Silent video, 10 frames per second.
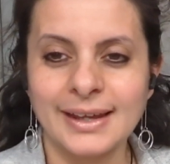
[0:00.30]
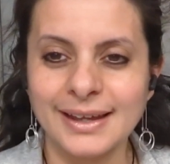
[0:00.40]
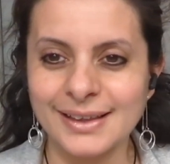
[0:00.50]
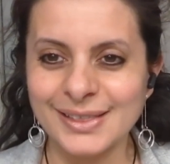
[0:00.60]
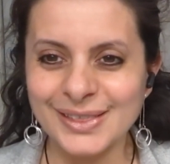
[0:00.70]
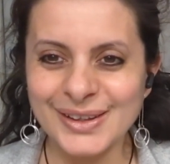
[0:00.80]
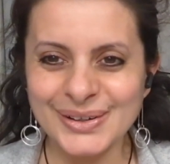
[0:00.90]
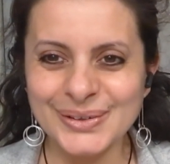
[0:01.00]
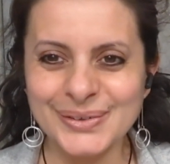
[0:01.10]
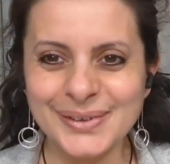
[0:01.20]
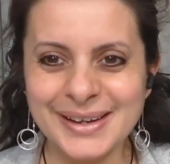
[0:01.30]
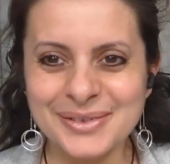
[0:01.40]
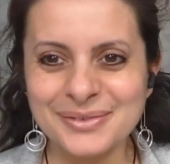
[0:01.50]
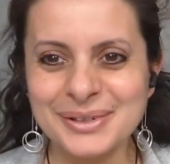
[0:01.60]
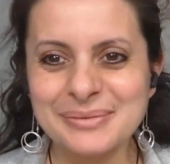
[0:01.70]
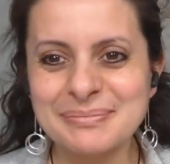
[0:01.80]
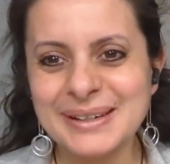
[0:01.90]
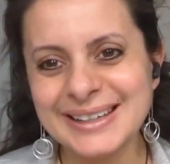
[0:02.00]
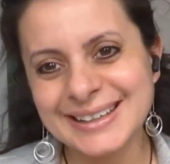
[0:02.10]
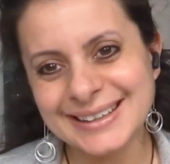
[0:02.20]
Hello
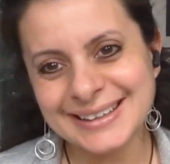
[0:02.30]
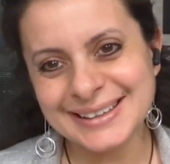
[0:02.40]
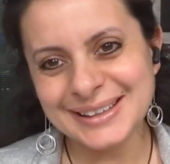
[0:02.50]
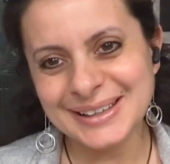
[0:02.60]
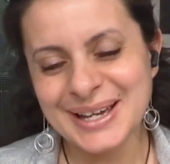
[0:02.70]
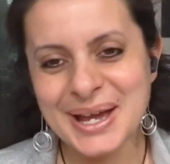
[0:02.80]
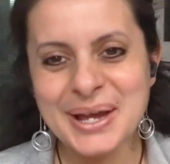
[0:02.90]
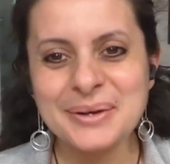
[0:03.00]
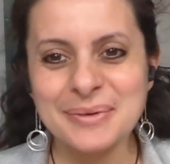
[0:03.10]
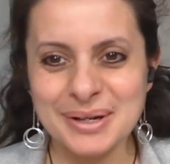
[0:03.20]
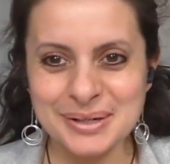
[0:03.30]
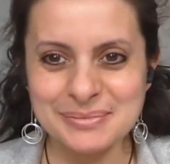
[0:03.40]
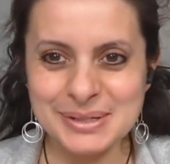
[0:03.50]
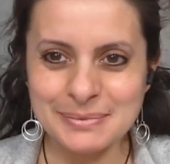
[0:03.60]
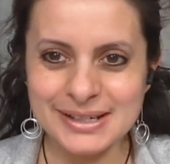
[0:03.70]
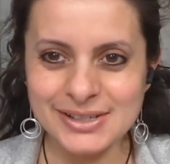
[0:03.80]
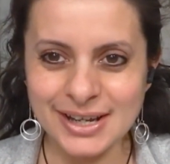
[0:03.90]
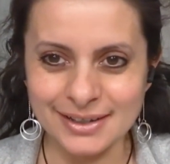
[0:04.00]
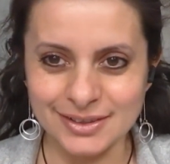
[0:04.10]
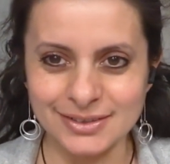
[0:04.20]
everybody, welcome to my
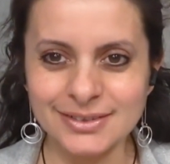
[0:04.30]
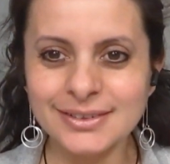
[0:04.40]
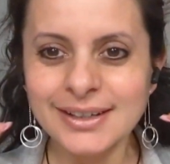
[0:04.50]
channel.